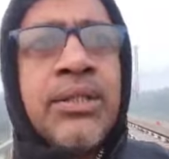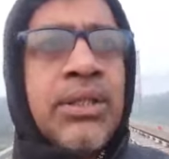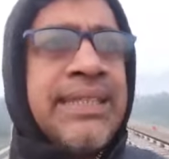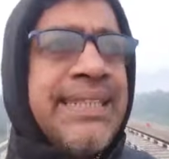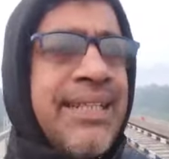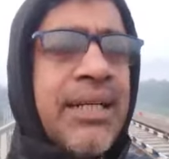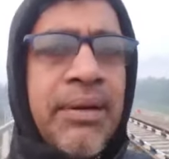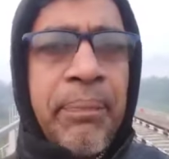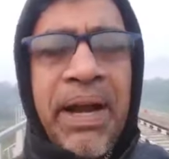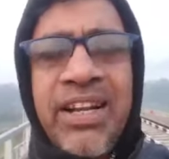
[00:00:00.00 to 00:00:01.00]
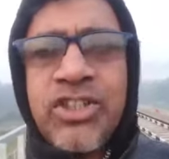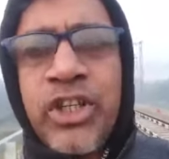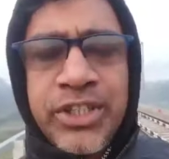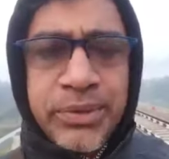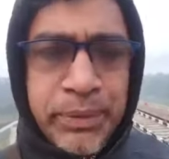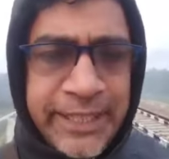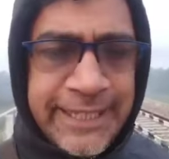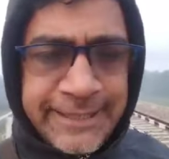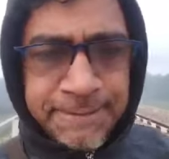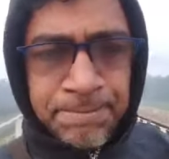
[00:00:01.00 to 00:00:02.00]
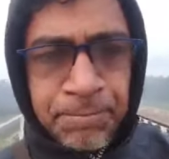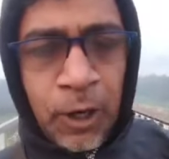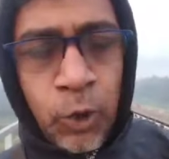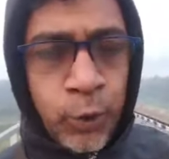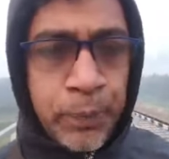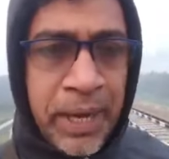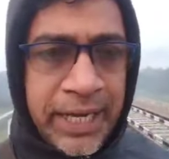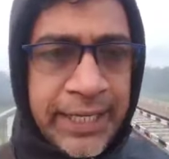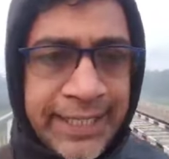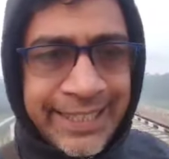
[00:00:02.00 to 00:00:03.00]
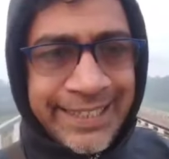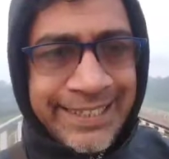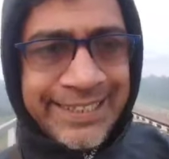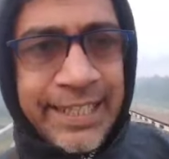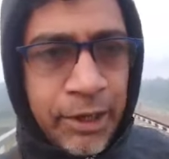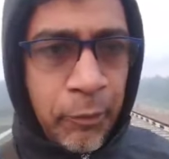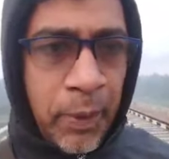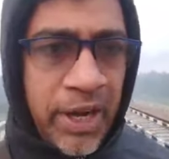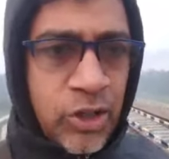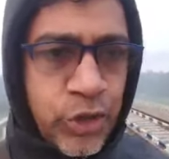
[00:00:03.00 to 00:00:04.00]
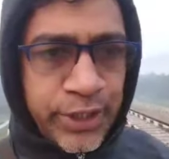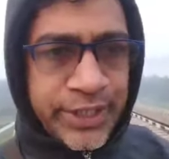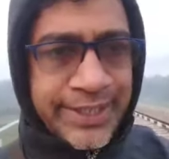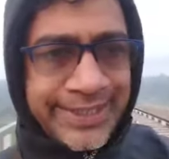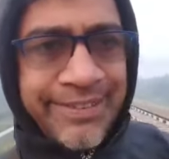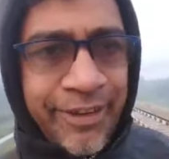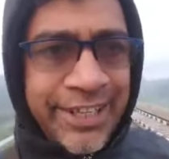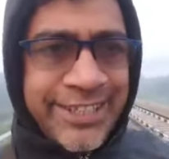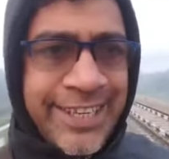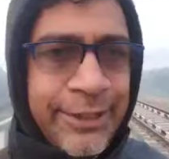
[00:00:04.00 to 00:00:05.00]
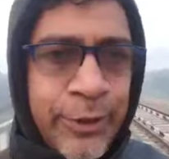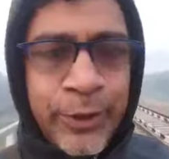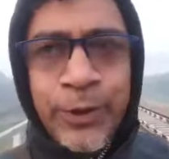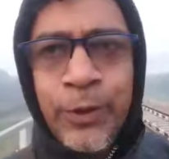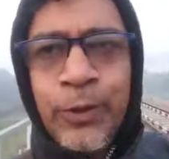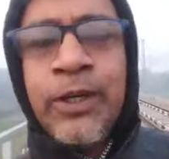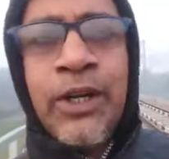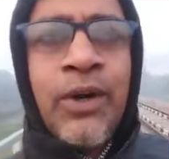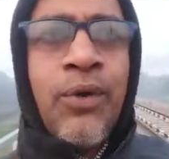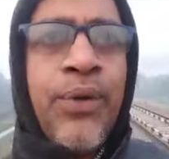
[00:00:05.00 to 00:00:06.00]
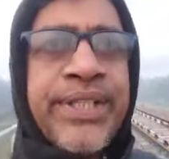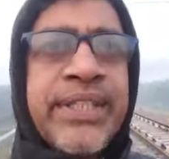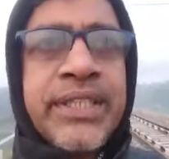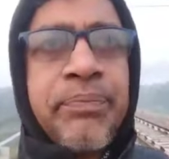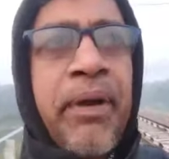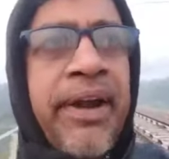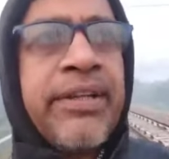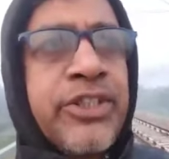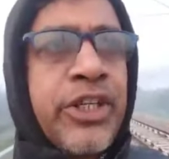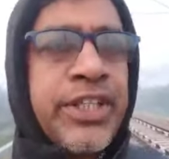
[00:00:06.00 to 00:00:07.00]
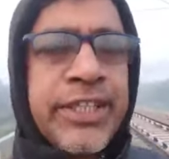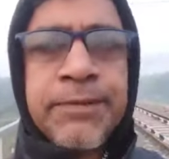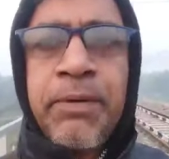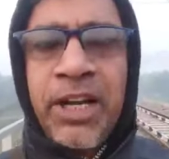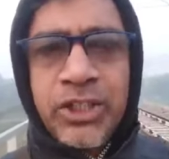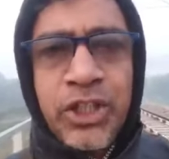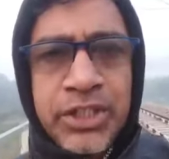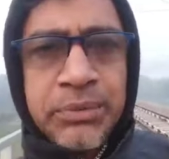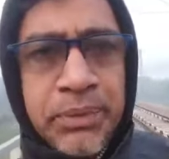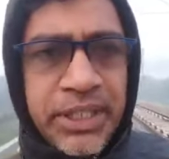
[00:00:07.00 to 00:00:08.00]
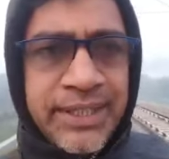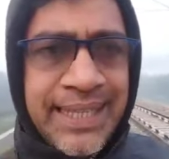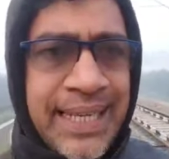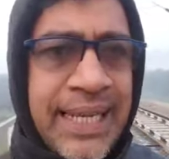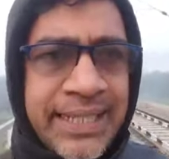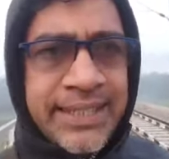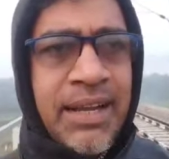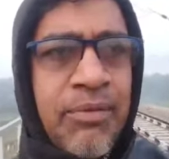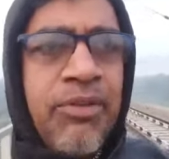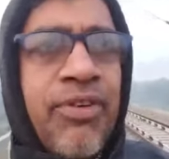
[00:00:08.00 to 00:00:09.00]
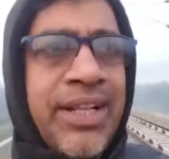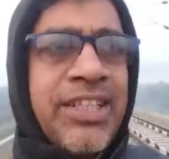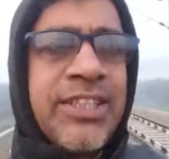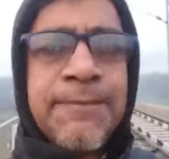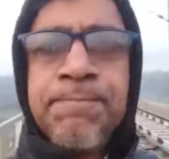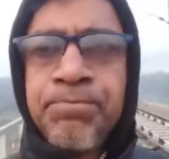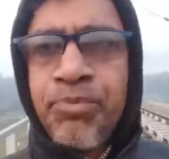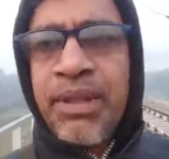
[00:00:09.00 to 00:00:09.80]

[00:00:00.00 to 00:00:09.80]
So these are parallel sentences means how do you make these are a parallel sentence. If I say to you, what is this parallel sentence? Parallel sentence means sum of like this.